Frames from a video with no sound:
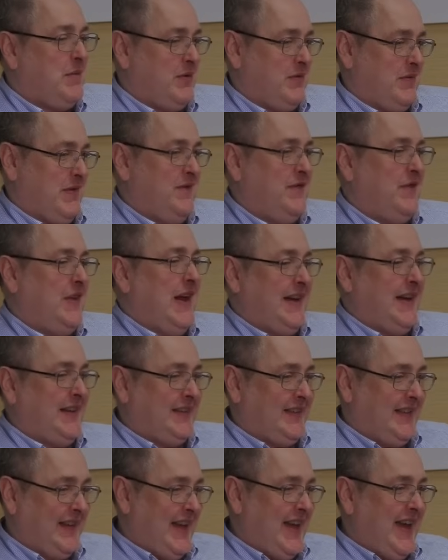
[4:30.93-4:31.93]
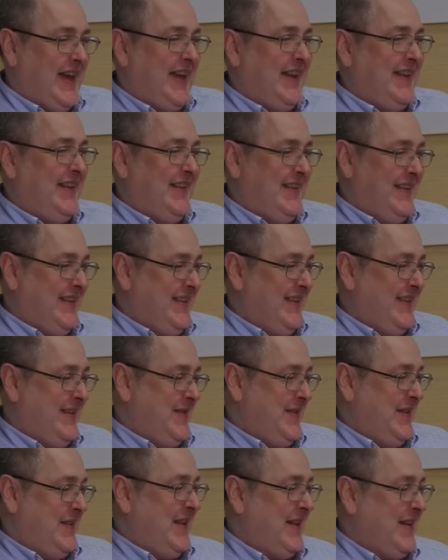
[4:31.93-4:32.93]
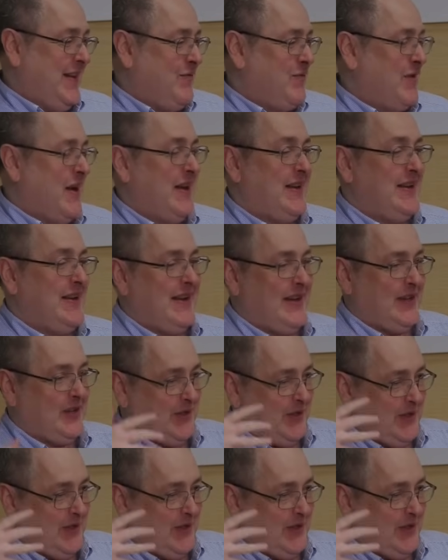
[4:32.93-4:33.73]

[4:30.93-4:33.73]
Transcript: reflects, again, that he read Nietzsche,